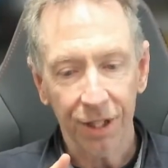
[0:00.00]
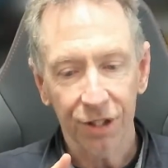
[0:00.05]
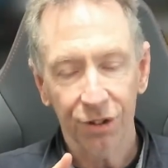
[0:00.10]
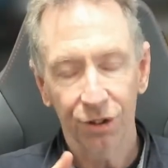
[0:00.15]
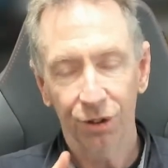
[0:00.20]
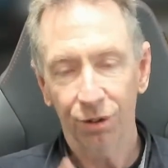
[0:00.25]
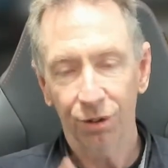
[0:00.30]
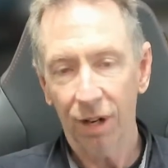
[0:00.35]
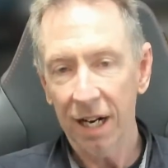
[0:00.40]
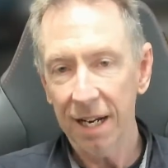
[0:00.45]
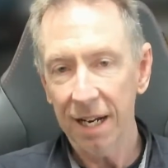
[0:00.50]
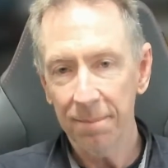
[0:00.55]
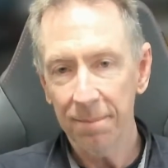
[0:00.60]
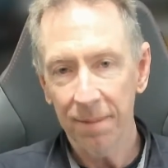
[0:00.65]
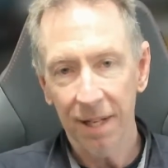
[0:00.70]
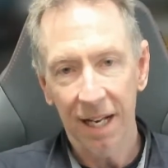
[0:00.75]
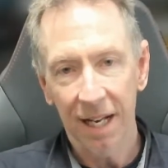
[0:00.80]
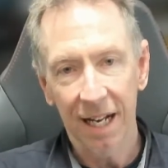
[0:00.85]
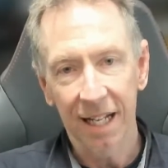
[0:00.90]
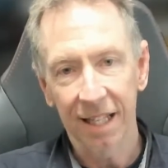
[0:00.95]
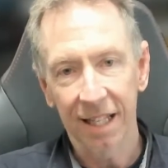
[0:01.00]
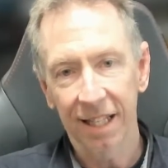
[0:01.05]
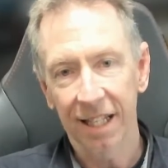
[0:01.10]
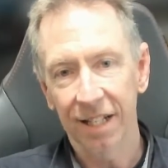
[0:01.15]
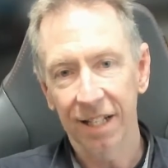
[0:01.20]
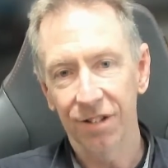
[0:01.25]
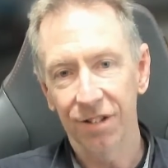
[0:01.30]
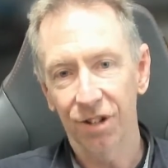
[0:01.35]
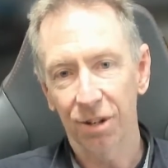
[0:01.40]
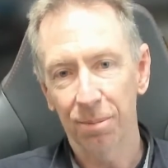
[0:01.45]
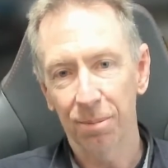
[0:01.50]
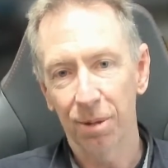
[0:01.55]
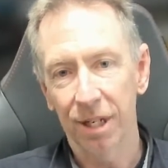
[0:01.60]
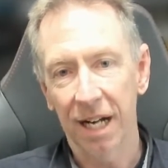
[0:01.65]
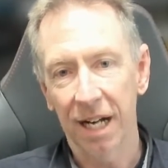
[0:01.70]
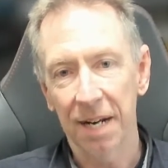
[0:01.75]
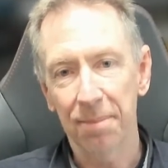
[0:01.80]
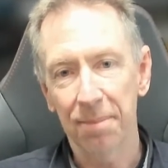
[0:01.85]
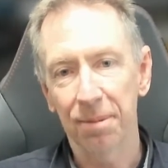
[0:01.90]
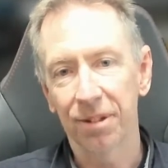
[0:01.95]
SRAM and their
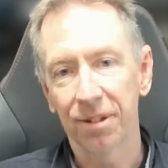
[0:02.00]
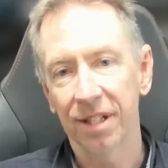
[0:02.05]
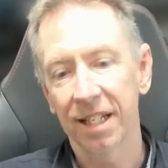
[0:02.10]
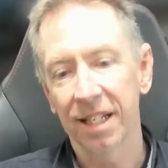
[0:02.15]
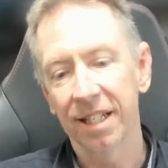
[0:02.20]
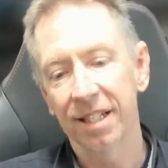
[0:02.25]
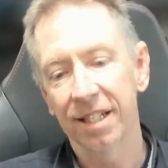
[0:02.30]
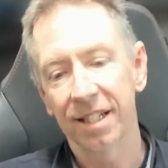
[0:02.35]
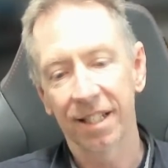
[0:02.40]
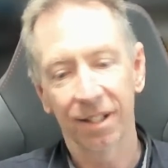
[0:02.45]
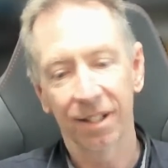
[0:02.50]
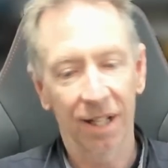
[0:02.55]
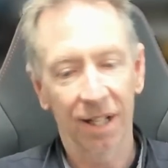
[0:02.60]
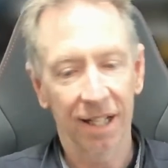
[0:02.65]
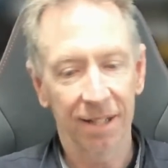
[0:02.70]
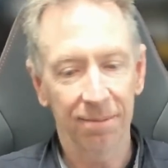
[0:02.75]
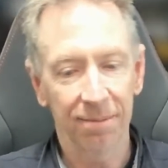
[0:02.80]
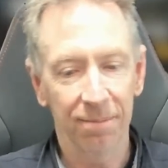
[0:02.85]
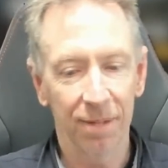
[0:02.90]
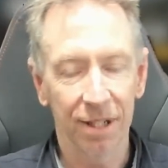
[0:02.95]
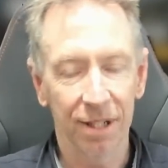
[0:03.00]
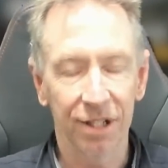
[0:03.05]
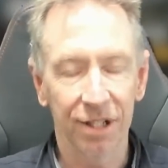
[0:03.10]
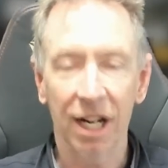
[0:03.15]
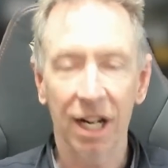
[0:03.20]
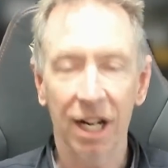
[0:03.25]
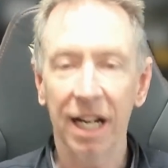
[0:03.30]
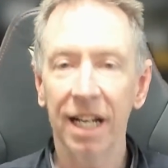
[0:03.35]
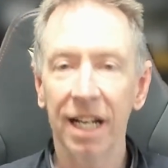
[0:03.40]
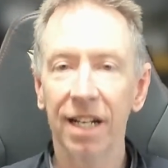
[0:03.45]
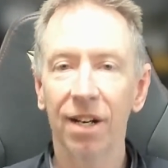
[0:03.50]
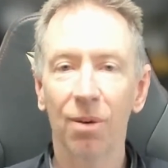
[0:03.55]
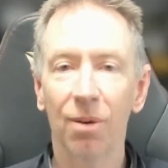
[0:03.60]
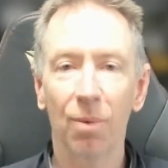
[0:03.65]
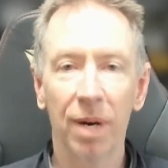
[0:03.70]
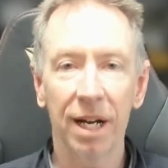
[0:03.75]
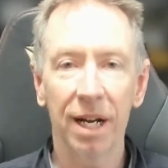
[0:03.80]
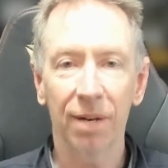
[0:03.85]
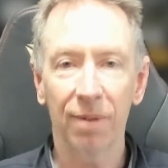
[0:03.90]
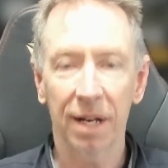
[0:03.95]
0.8% chain
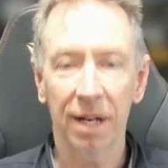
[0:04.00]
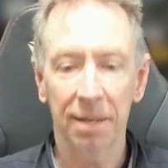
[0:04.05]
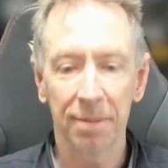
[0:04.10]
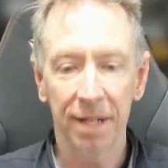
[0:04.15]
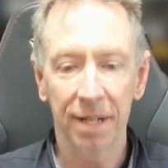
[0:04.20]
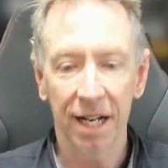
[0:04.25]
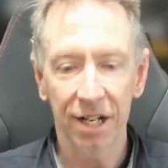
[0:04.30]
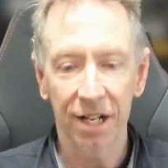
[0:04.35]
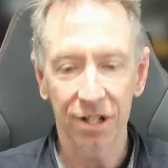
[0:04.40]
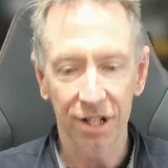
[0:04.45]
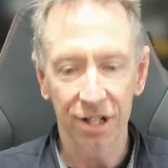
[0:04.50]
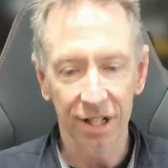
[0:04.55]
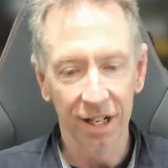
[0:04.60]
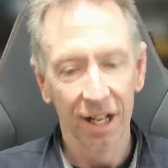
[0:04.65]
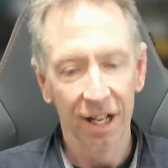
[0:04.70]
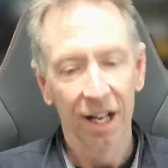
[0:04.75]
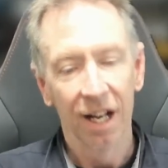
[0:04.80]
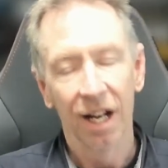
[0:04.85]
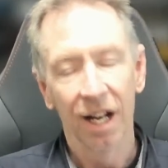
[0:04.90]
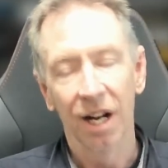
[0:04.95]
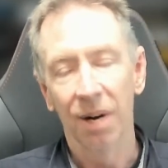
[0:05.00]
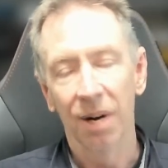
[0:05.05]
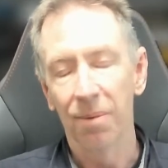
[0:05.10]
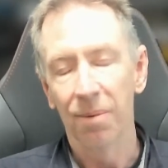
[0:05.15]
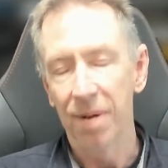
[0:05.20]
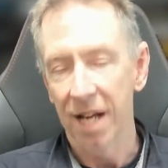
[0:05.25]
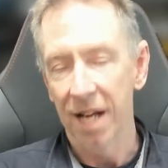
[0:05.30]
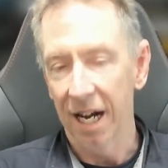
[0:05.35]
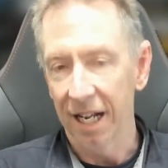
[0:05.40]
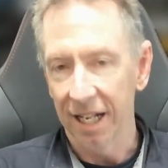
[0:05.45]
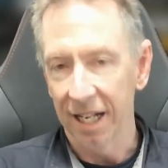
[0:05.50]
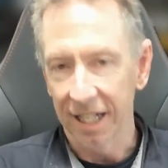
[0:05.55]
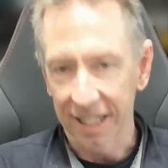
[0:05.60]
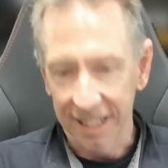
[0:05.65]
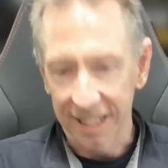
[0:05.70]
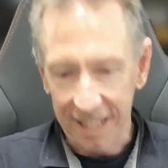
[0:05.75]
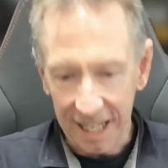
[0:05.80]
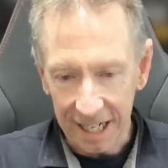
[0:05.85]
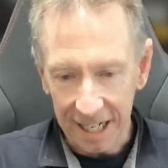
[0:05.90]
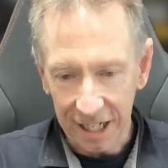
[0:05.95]
wear recommendation. We are
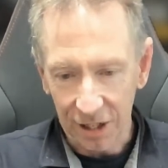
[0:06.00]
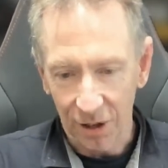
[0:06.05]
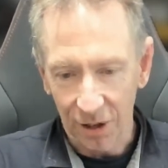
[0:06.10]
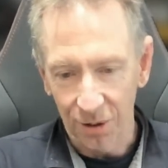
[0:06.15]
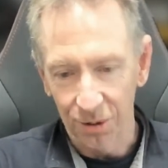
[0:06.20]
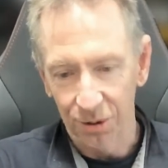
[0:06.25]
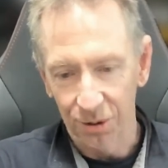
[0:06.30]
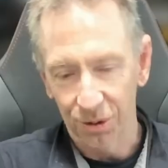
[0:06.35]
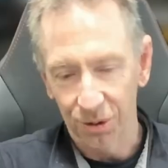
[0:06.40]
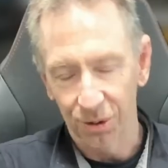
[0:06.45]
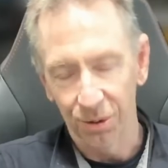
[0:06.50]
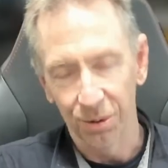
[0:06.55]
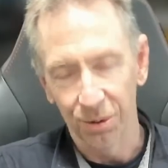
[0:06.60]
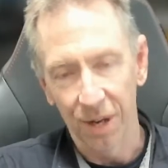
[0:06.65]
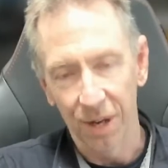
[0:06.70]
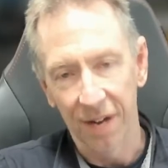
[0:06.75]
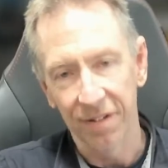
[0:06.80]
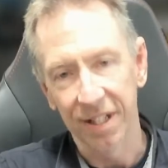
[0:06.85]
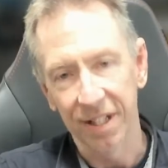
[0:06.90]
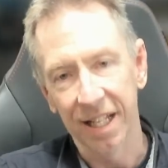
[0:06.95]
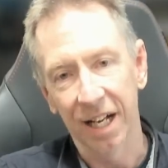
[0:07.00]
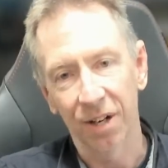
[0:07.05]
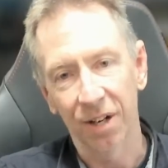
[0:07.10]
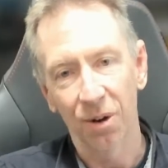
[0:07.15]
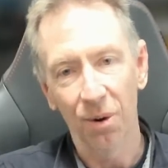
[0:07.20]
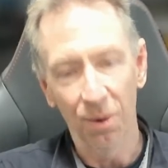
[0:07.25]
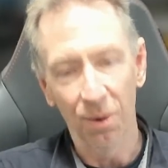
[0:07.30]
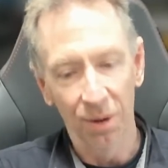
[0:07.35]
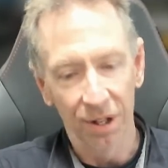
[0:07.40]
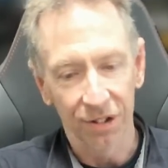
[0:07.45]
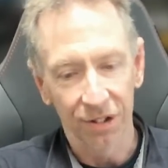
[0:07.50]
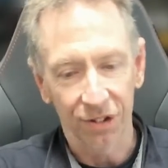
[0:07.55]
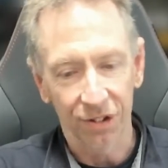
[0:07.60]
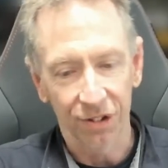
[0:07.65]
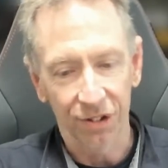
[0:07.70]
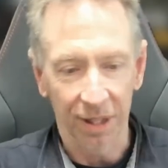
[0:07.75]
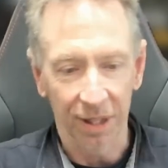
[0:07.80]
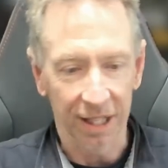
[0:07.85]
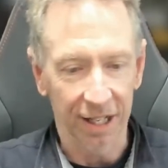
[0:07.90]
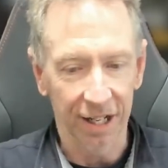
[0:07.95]
getting close to having that call.
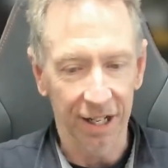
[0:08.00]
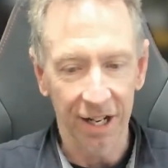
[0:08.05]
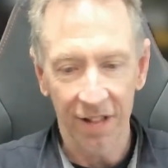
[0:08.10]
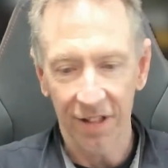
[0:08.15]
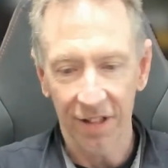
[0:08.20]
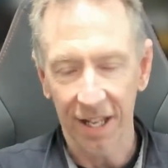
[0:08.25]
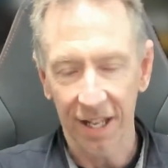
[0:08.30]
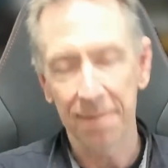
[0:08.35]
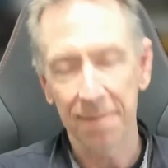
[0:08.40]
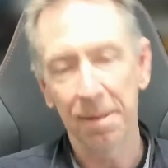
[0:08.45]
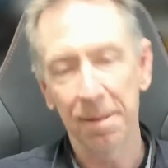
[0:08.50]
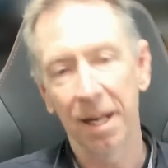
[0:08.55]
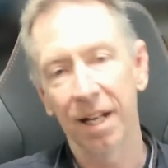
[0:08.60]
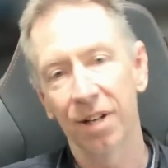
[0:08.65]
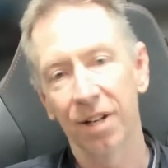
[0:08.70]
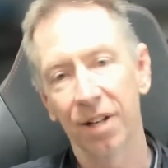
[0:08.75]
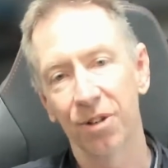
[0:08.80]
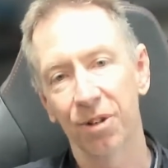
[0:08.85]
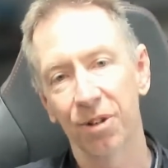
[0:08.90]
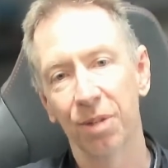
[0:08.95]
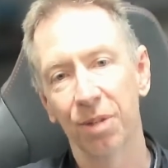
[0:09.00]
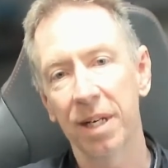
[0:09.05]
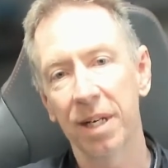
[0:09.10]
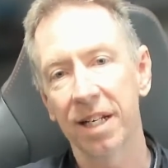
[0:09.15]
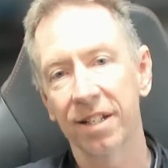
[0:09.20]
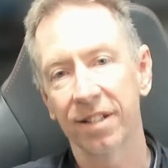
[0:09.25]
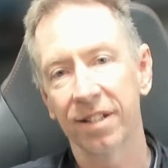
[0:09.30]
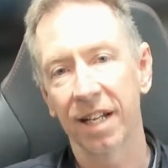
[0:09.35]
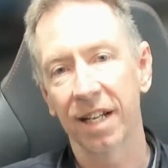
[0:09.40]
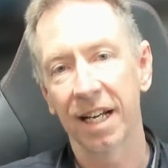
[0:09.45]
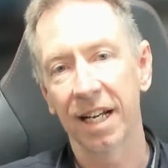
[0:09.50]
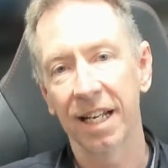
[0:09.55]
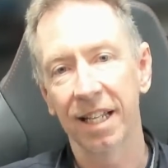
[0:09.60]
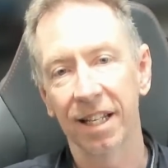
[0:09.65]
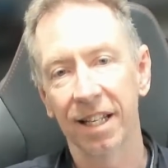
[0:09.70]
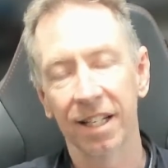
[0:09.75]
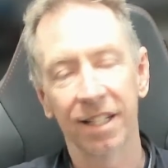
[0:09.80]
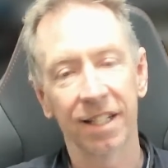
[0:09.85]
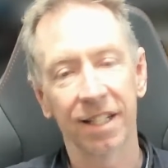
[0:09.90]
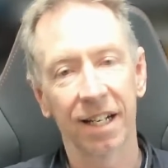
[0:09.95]
So I got another email during the week to say
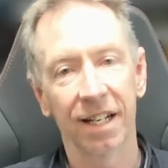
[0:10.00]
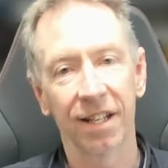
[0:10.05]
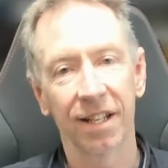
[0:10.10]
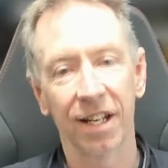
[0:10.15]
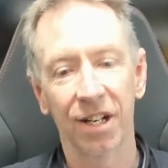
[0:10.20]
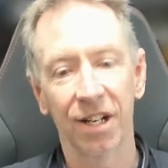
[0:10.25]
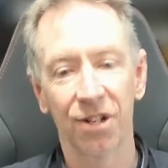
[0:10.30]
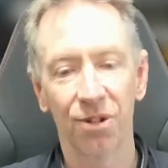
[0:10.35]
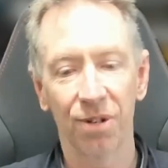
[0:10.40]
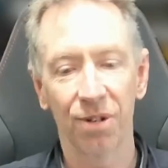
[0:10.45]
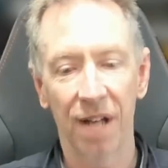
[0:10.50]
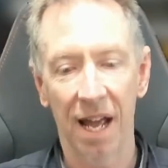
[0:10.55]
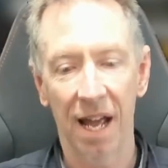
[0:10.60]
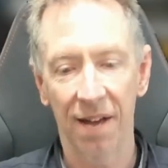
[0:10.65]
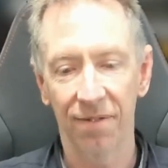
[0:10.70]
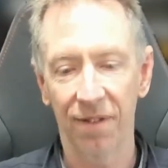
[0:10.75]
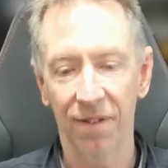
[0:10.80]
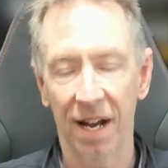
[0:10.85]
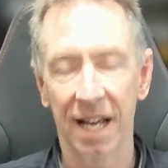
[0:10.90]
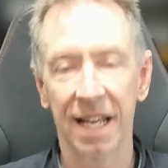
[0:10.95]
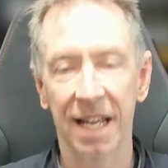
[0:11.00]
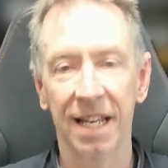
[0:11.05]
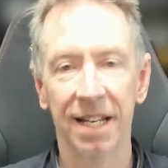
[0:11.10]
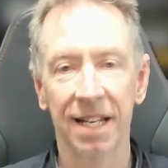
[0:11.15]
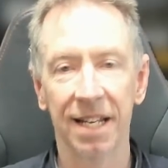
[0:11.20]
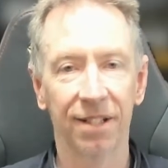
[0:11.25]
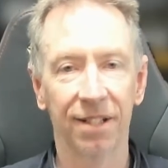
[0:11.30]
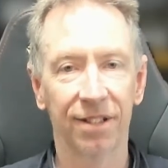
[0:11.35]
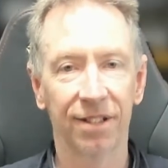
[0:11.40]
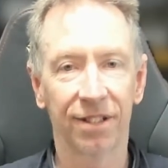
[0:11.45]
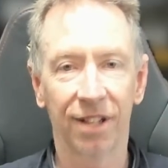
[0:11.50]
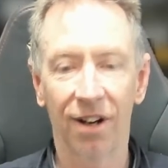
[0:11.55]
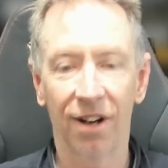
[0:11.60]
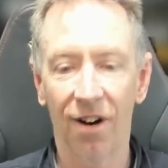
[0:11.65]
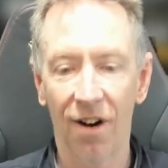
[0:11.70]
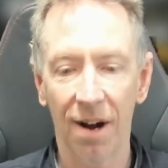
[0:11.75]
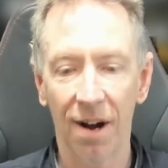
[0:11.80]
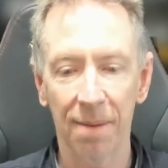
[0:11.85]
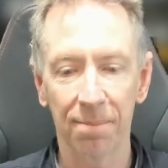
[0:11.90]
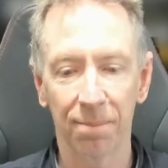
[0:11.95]
that they should have a
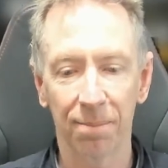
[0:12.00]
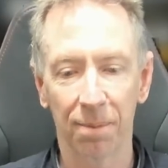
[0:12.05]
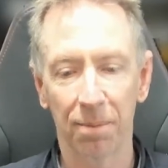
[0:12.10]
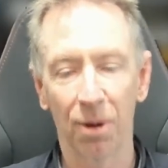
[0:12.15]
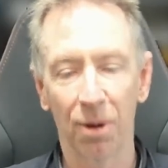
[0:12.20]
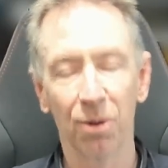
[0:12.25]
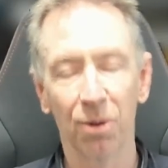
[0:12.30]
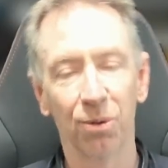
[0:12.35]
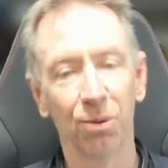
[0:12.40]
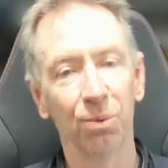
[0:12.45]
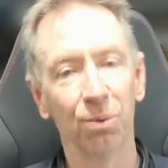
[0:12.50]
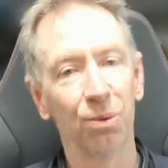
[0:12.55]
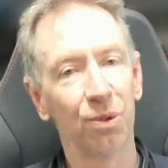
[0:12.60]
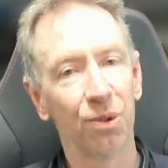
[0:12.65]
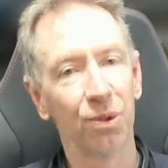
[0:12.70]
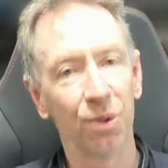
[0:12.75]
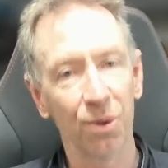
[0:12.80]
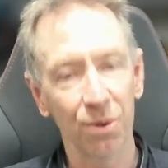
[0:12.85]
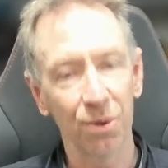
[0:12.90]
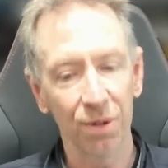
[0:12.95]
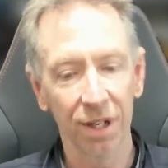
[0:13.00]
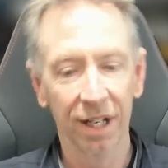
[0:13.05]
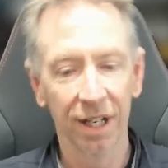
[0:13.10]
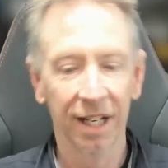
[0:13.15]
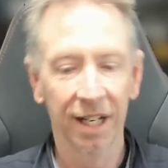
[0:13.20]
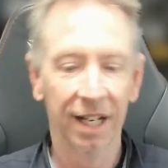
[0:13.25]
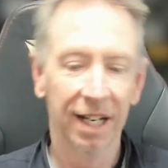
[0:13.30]
time proposal soon